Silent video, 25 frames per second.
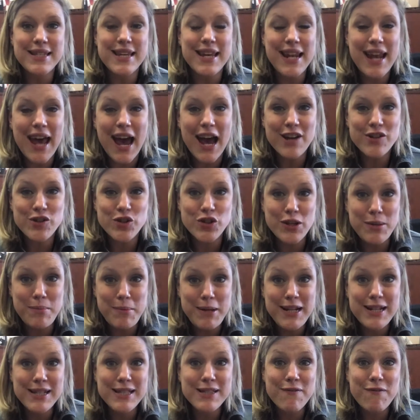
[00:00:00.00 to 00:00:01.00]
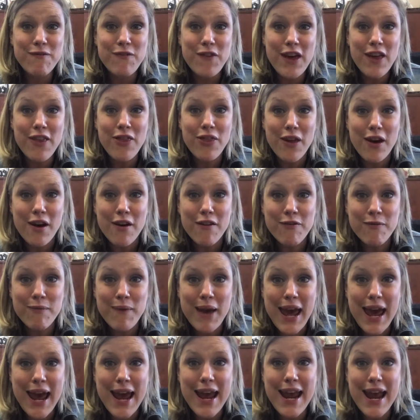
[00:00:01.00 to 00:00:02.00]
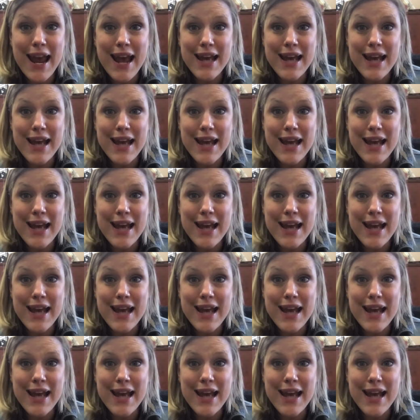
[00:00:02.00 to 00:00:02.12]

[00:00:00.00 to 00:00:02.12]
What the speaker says: it actually means 5th of May,